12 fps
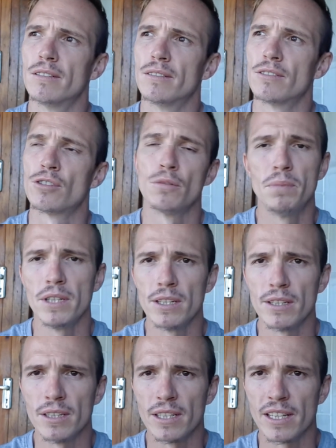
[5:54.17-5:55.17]
should be
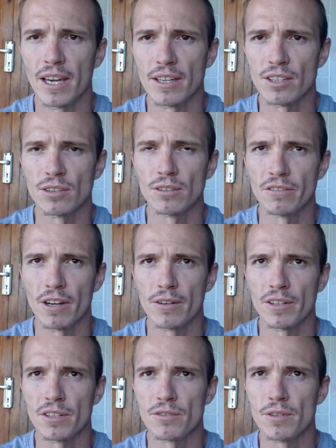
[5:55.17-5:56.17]
the indication of how
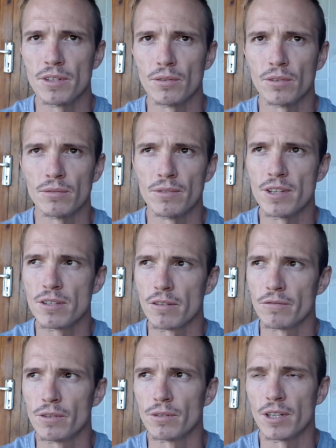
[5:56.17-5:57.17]
they treat the rest
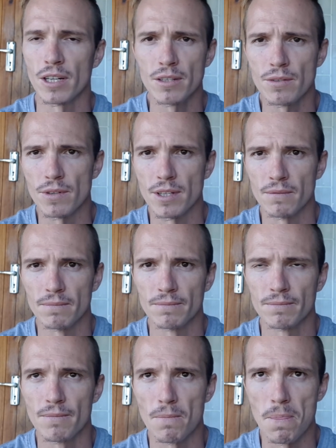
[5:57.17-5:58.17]
of your country,
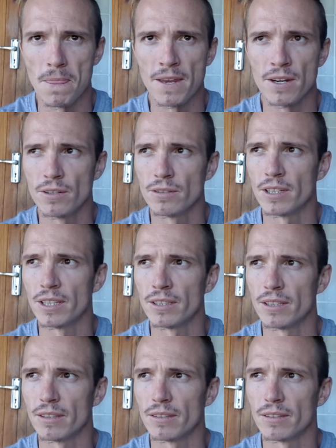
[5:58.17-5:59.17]

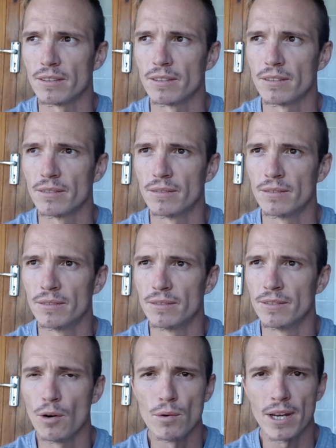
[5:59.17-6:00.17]
and
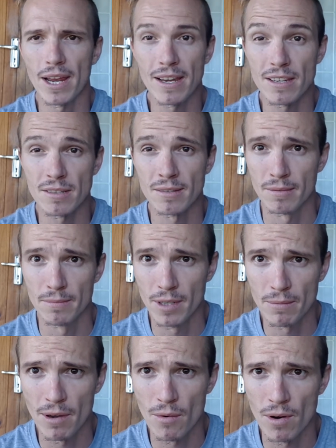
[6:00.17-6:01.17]
no one asked me
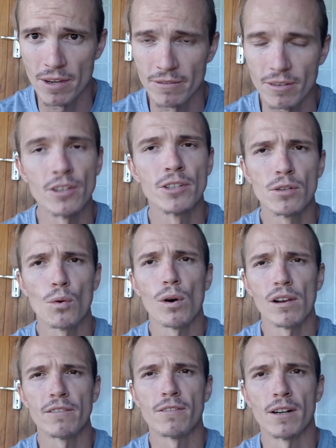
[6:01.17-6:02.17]
and my wife, are you
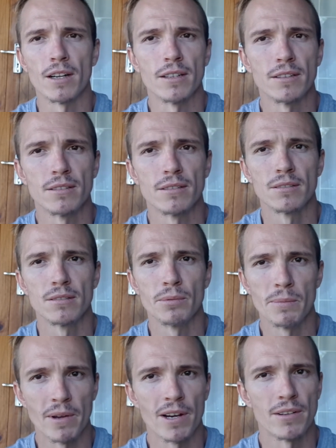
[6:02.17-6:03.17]
qualified to
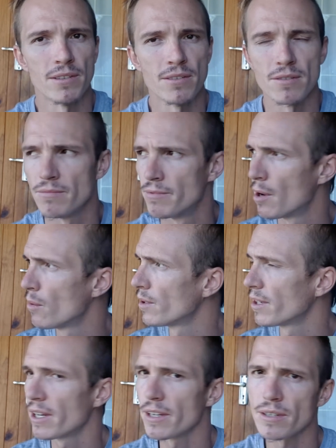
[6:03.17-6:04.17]
be parents? No
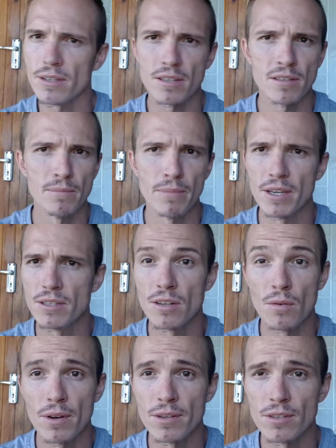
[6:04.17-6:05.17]
one asked us the basic
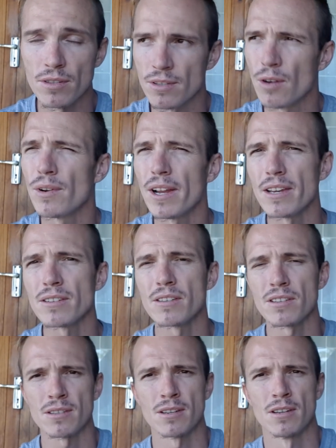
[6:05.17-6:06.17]
questions. No one asked
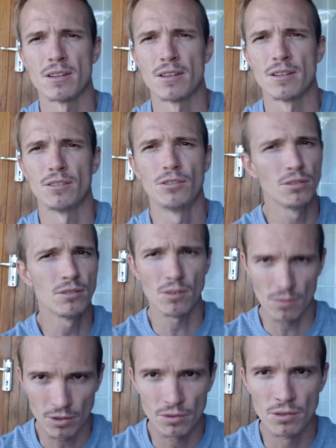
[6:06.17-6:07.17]
us, do you know
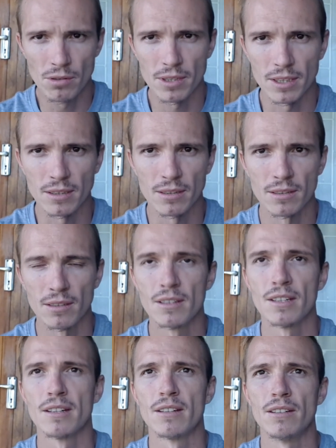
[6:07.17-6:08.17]
what you're doing?
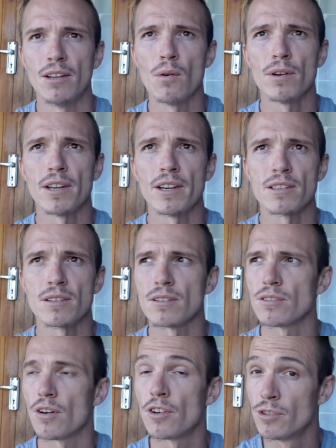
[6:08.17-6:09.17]
No one asked
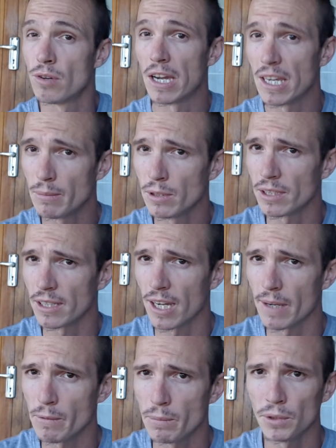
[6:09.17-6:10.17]
us, are you able and
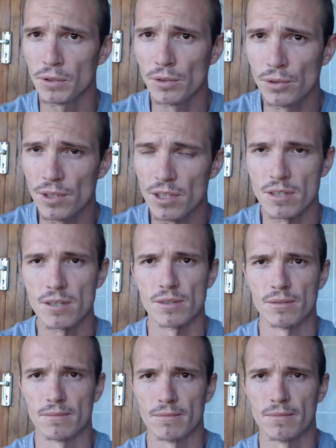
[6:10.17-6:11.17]
capable to do this?
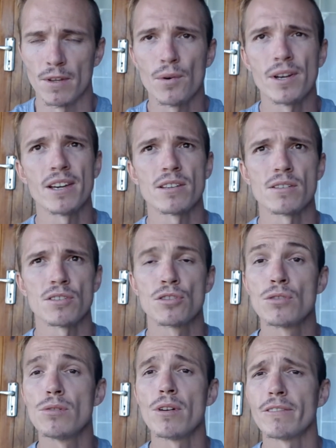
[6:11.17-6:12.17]
No one asked us,
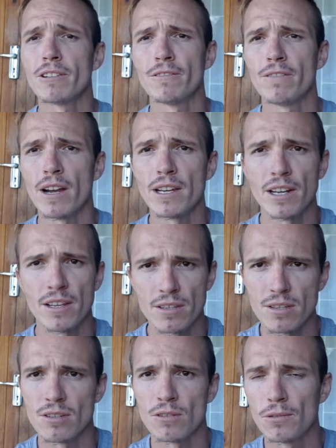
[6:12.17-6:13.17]
do you have the
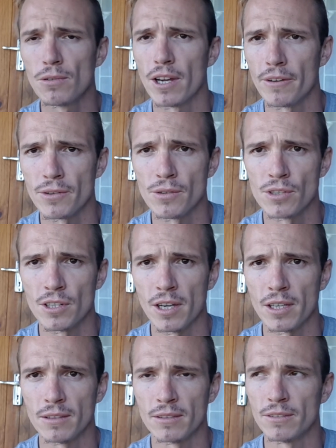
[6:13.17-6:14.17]
finances to look after your
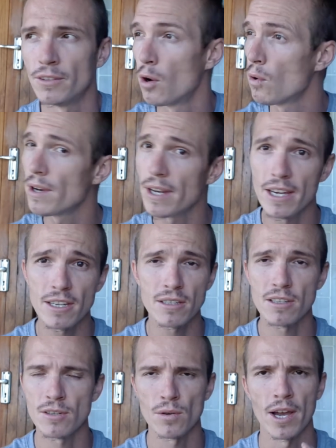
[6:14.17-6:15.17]
child? No one asked
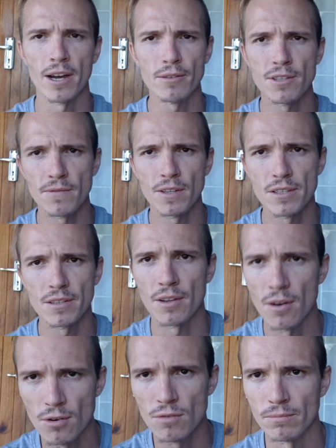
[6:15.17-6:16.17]
us, how is things at
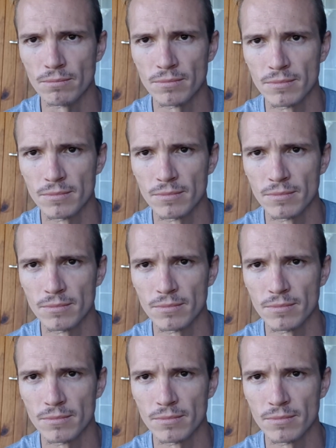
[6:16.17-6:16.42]
home?